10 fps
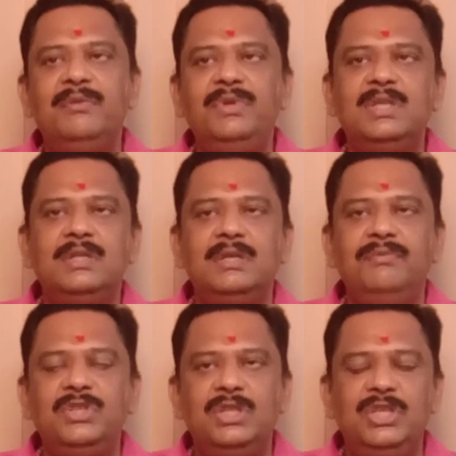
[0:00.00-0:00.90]

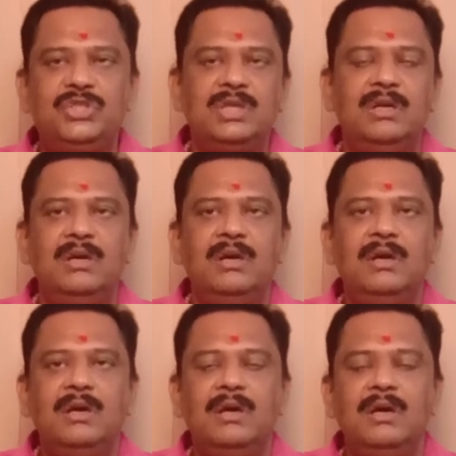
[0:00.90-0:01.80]
with this
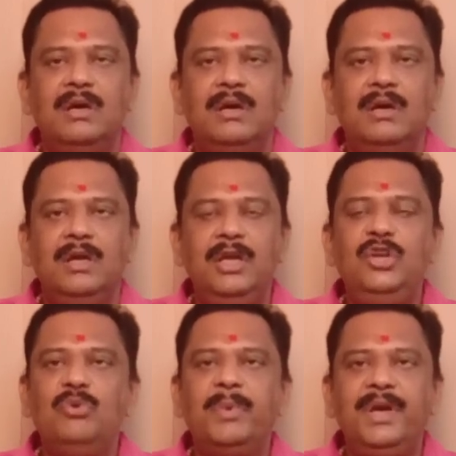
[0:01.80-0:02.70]

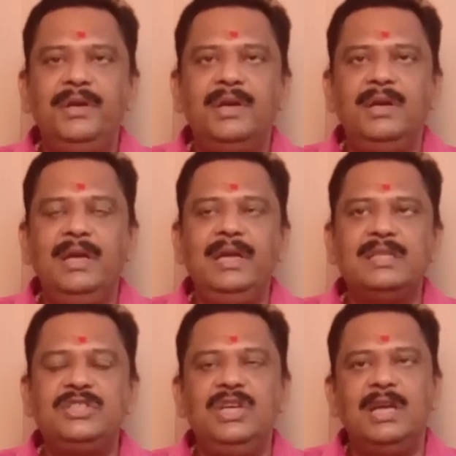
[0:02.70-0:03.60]
enumerated in
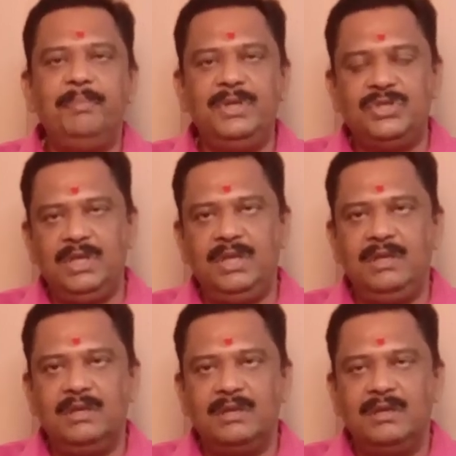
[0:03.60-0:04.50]
CRPC.
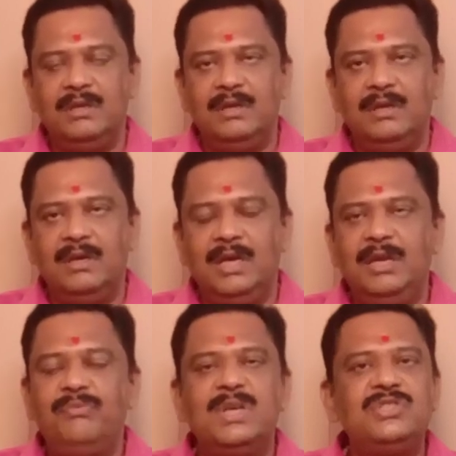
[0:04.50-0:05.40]
And
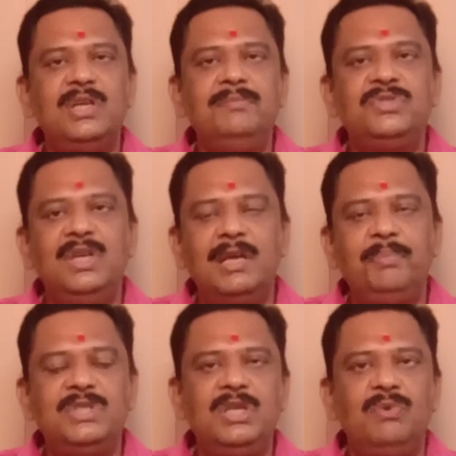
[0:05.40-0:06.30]
the first time
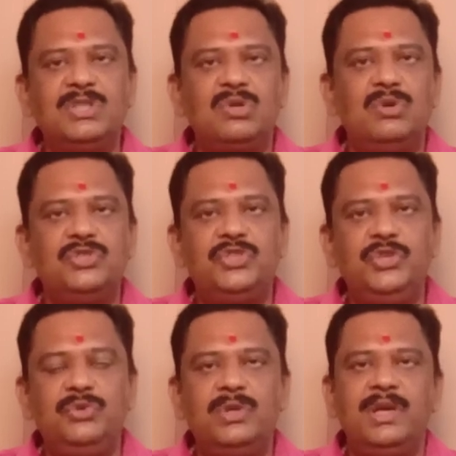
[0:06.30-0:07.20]
CRPC was
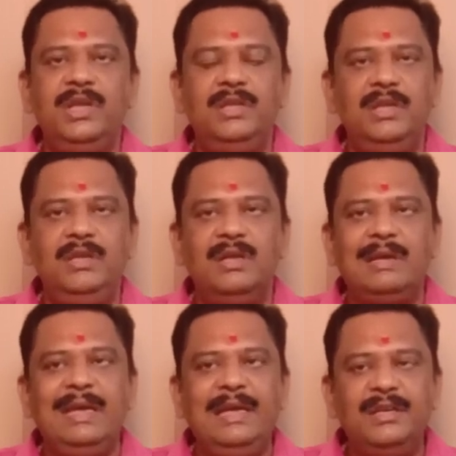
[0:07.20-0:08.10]
constituted in the year
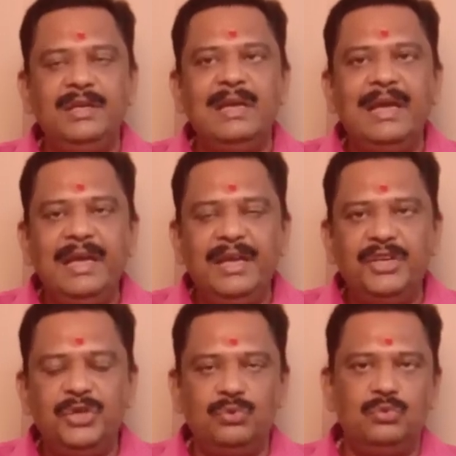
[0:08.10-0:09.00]

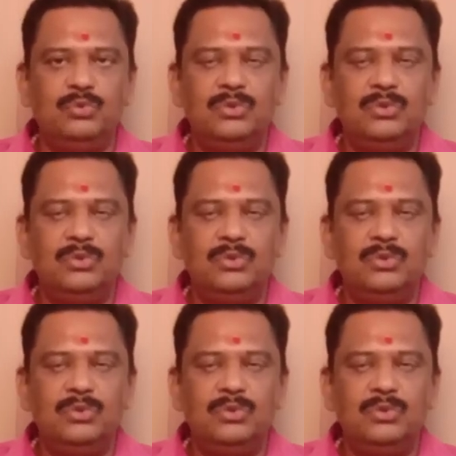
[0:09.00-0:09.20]
1882.